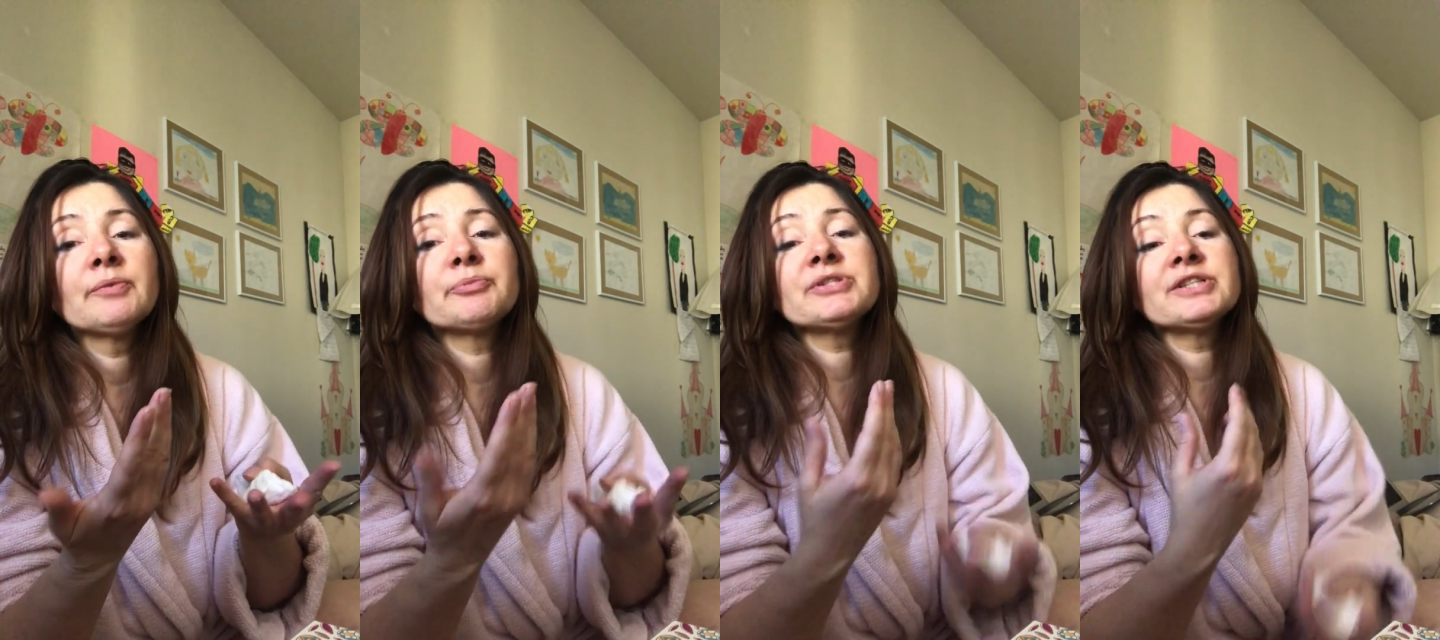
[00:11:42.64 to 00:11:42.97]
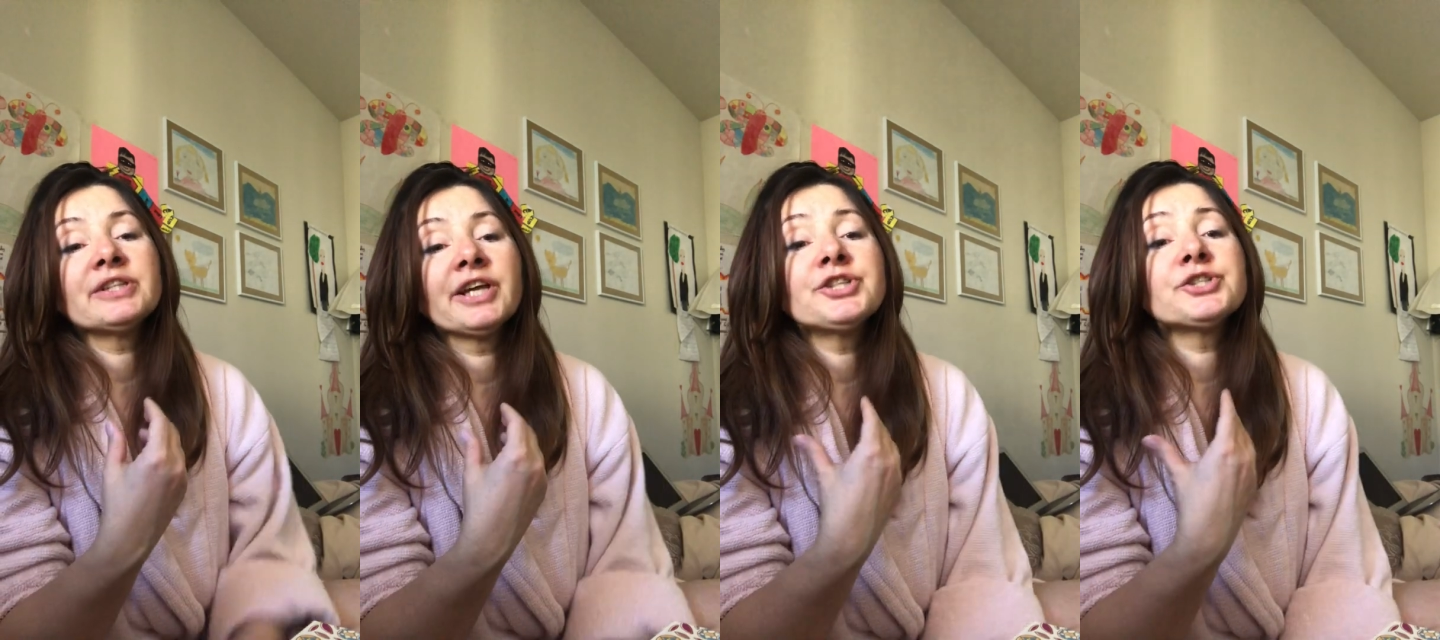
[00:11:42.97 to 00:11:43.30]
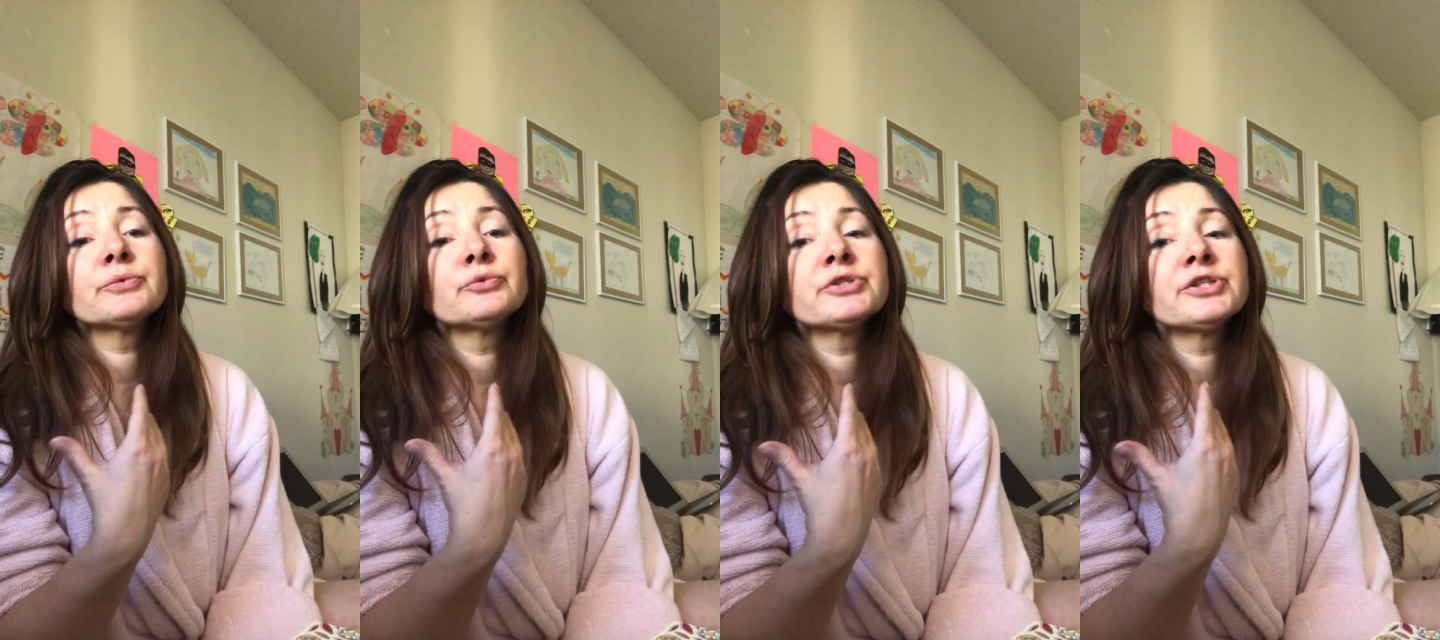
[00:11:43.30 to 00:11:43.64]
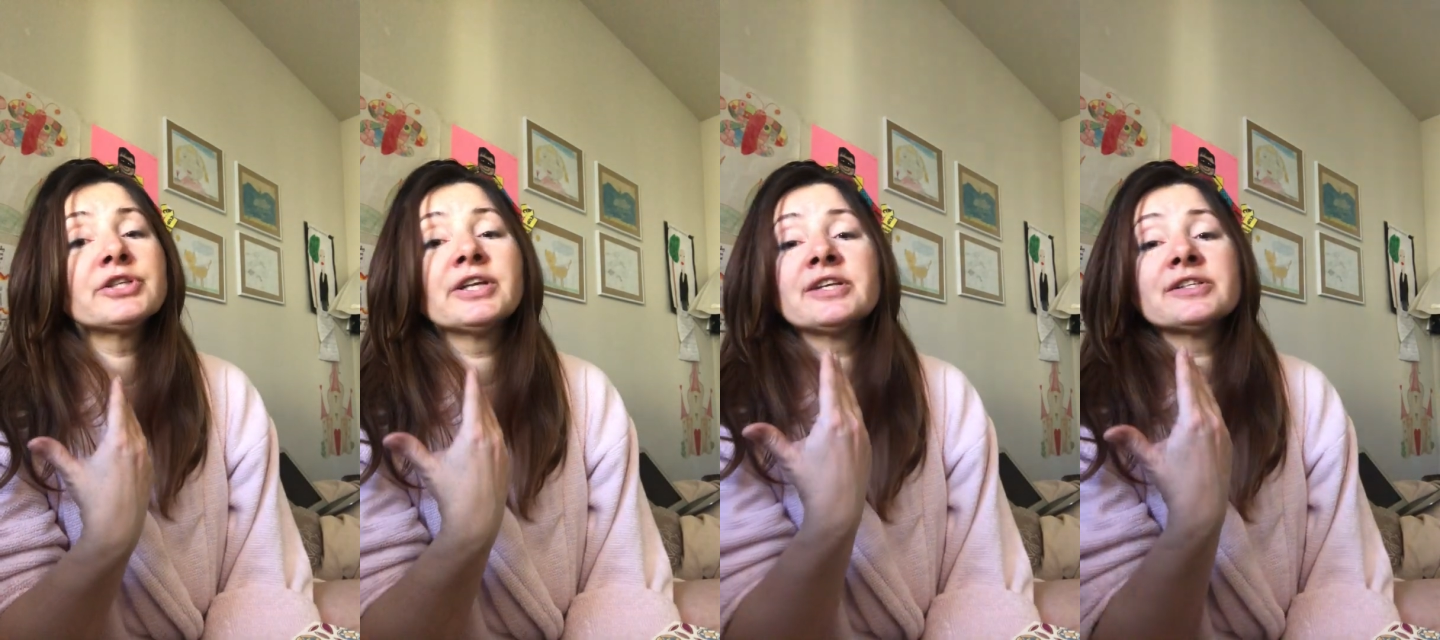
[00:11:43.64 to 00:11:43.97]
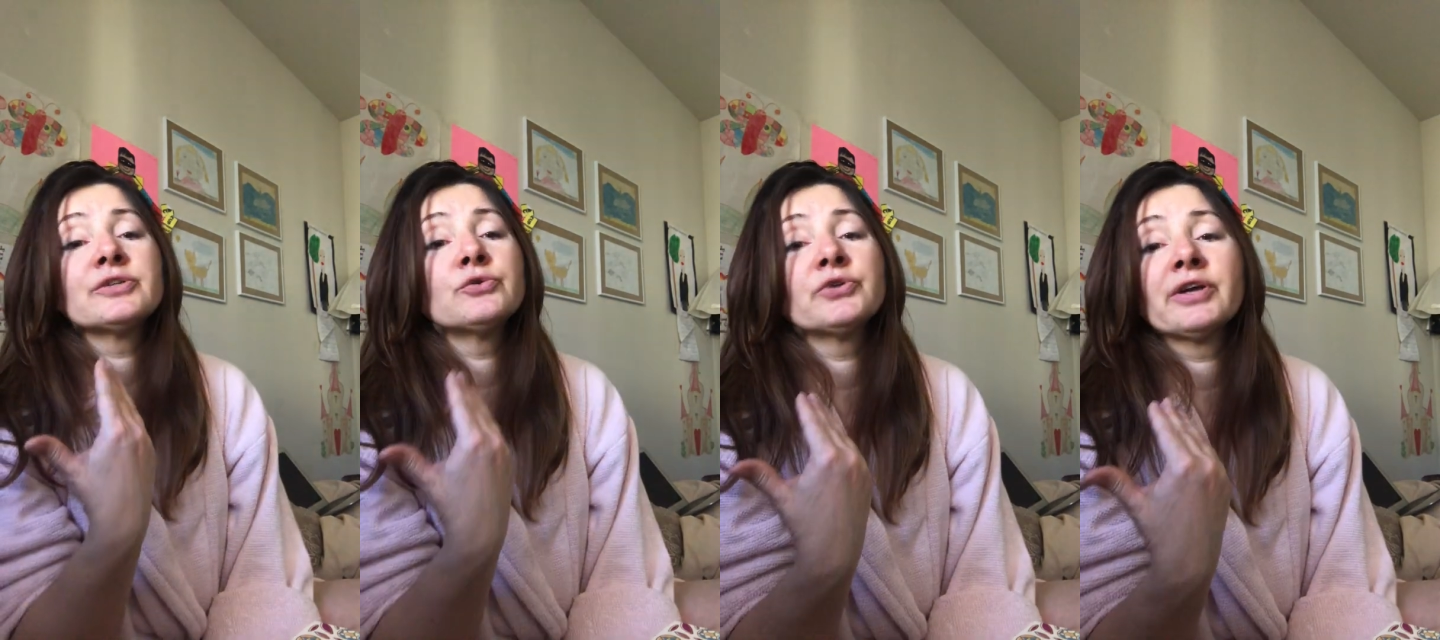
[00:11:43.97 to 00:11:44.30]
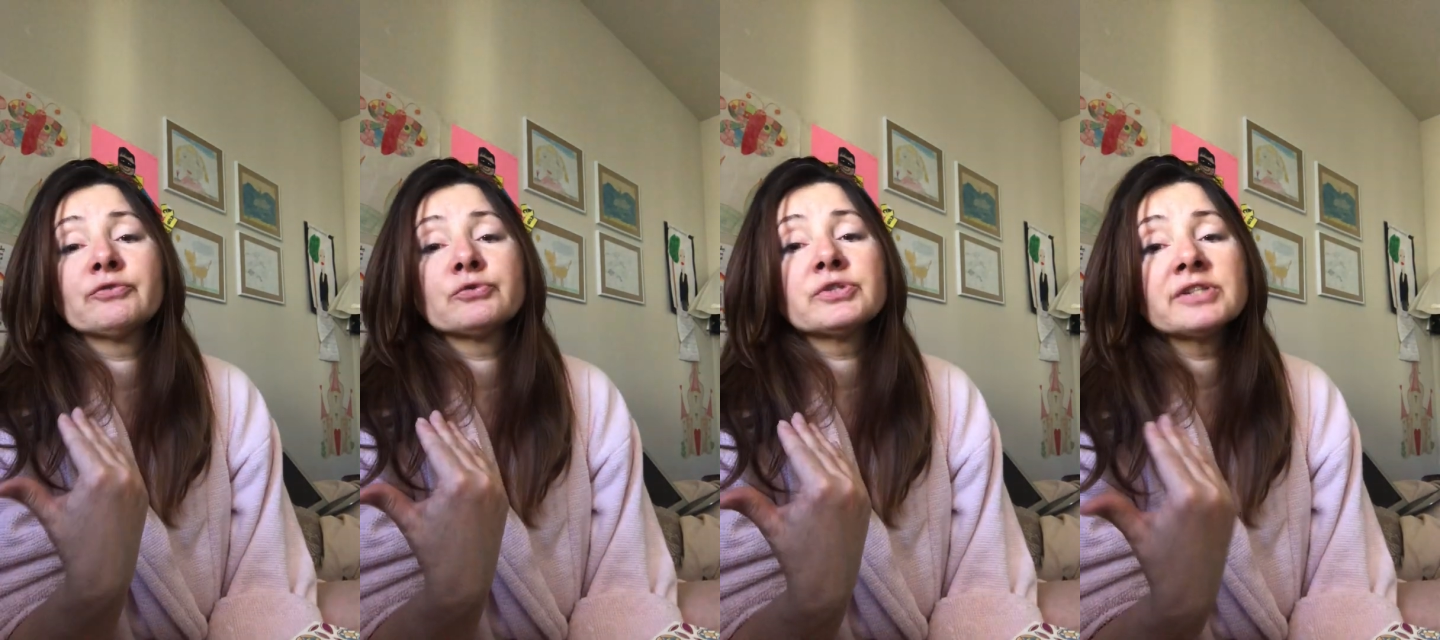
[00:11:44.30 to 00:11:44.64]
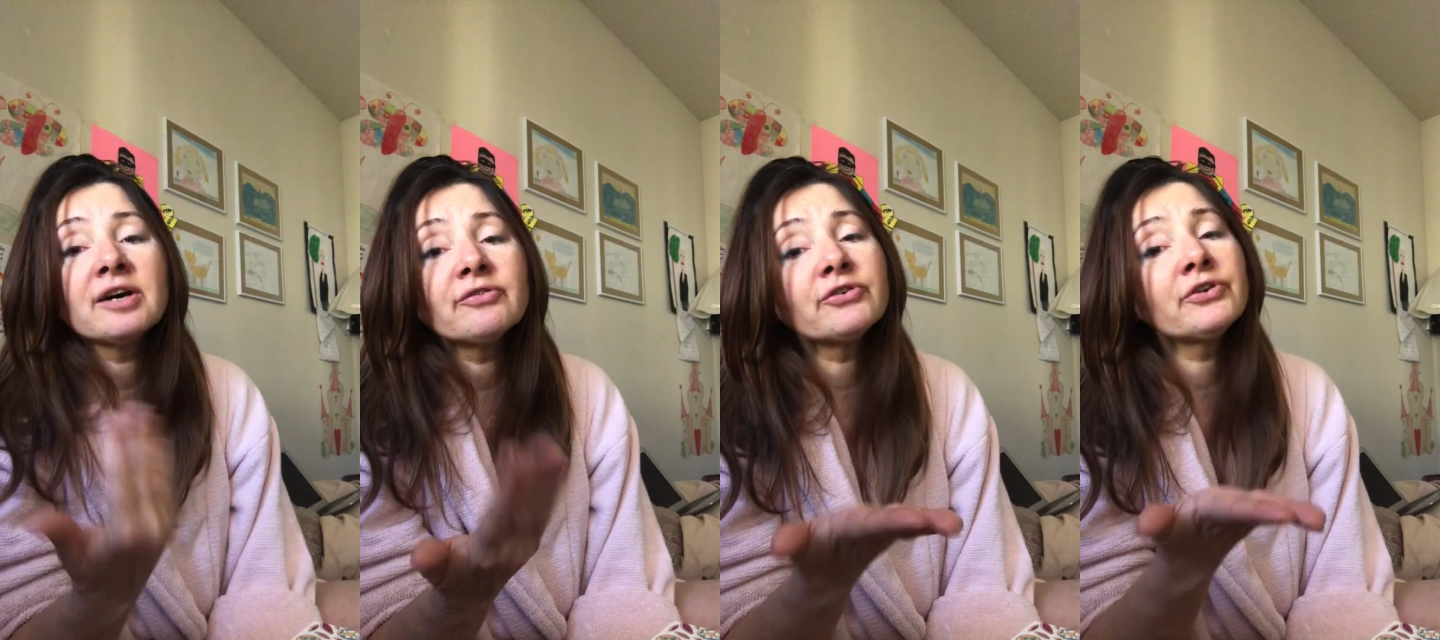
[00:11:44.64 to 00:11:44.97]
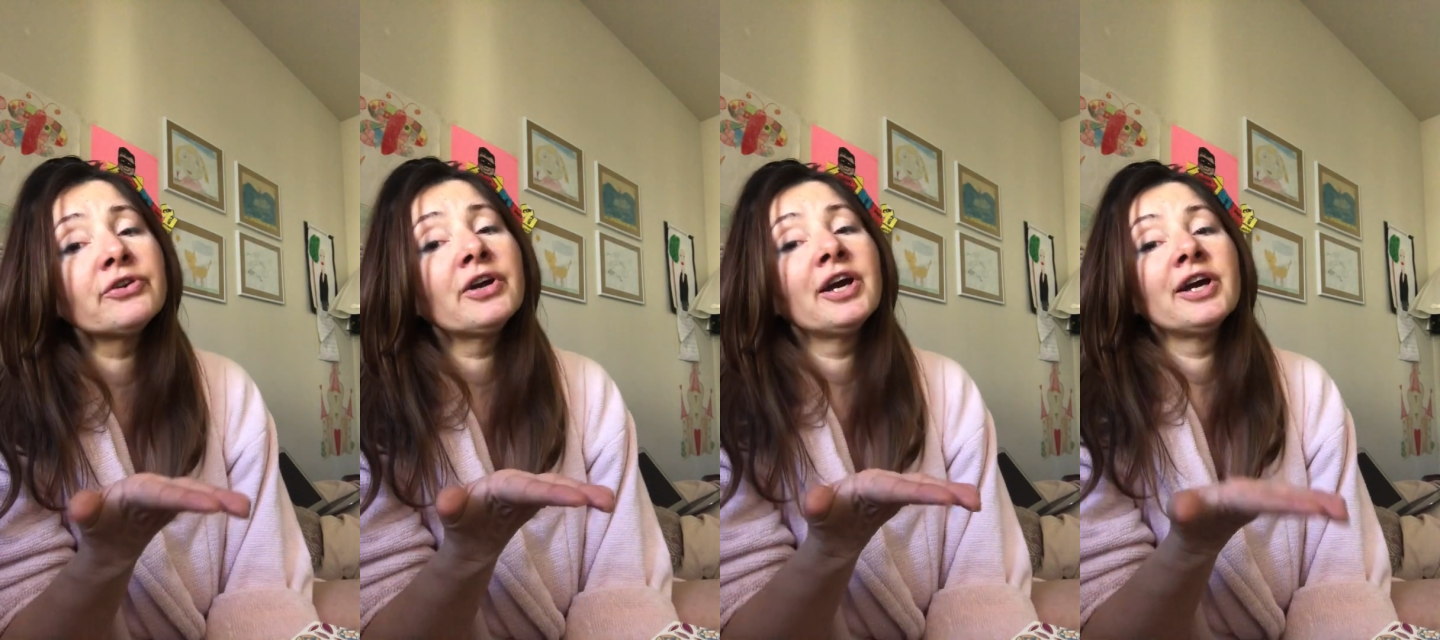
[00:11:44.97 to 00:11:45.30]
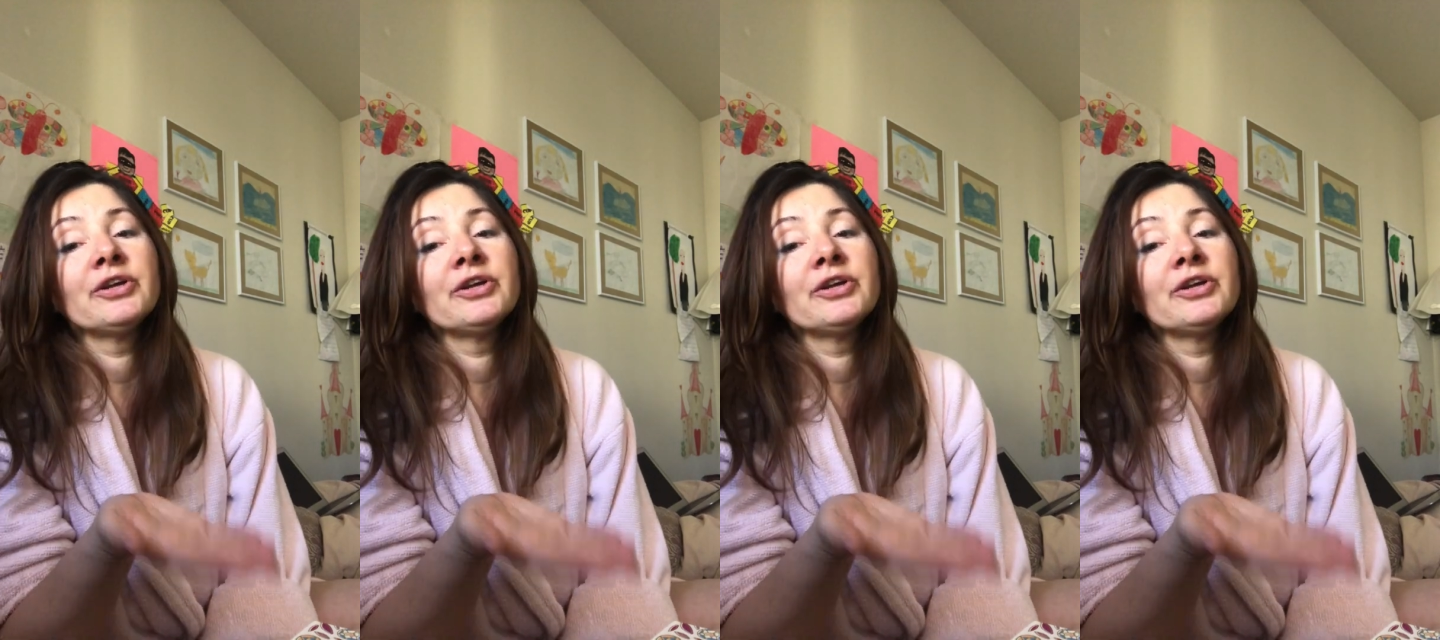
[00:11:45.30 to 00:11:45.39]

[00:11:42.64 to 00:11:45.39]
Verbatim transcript: presentation was you don't have, you don't have to suffer,